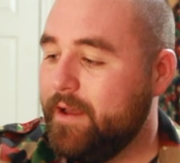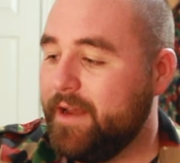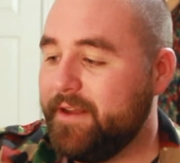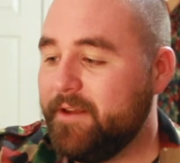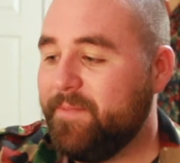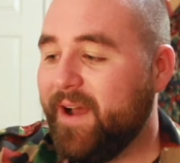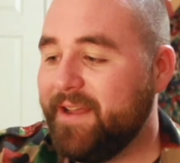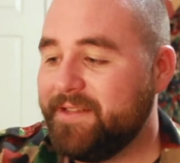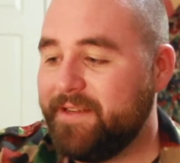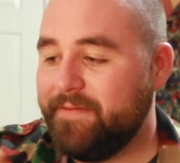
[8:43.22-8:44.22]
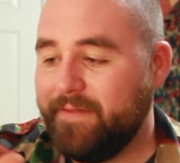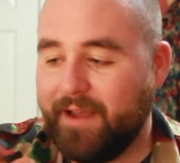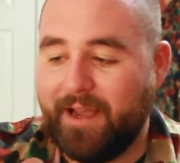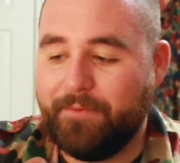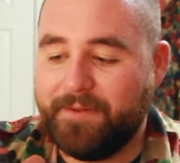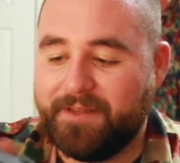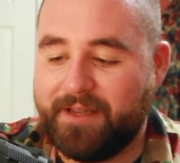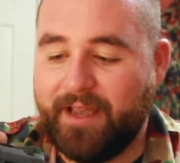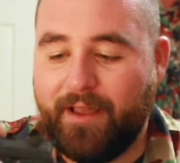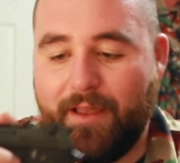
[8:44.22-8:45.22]
Another positive, I would
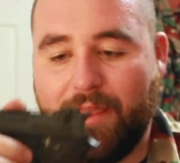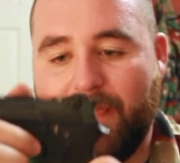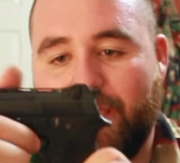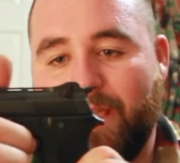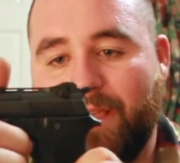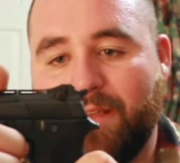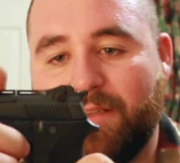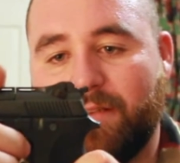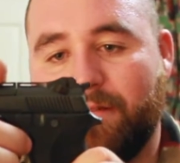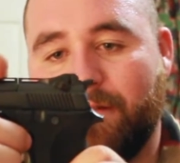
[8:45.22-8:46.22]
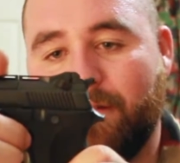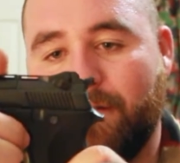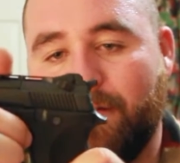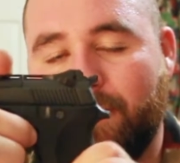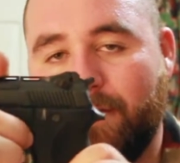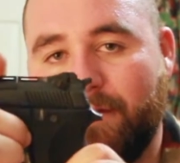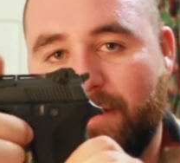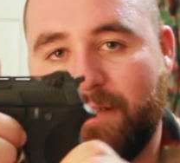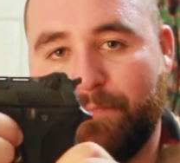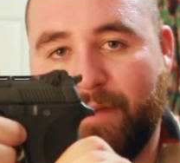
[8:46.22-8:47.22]
say, is
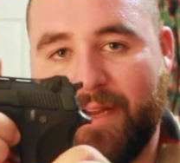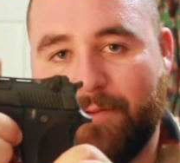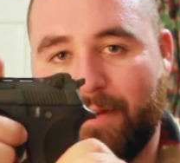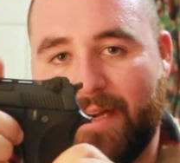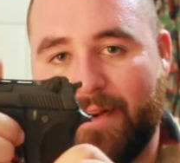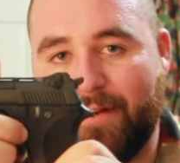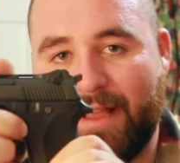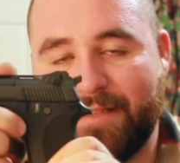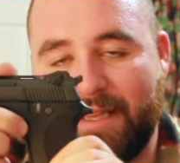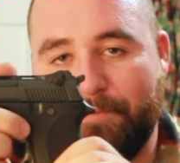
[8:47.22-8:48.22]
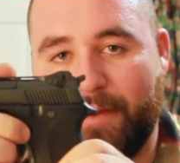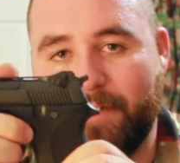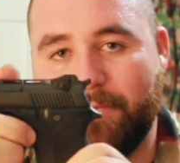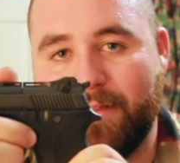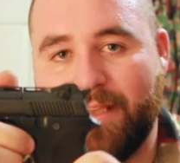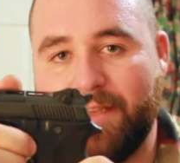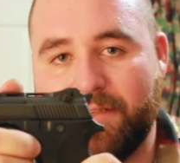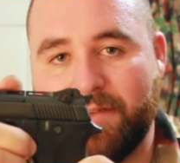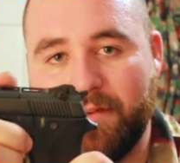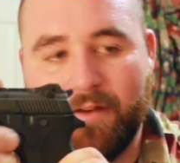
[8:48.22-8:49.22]
this button right here. It has a button
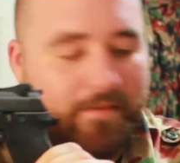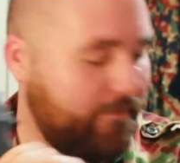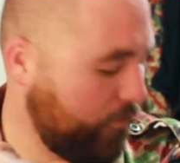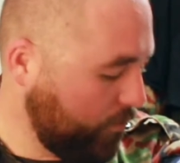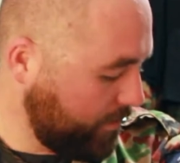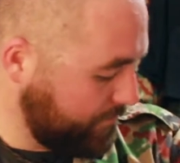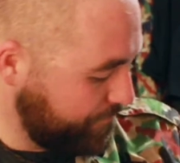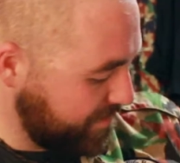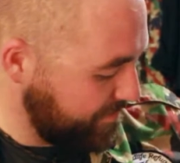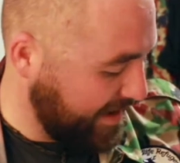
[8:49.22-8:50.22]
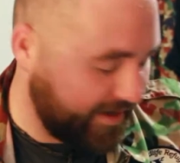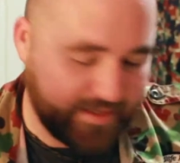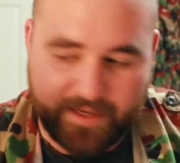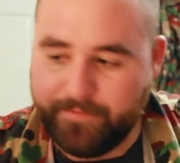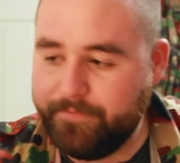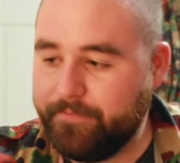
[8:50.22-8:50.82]
release for the magazine.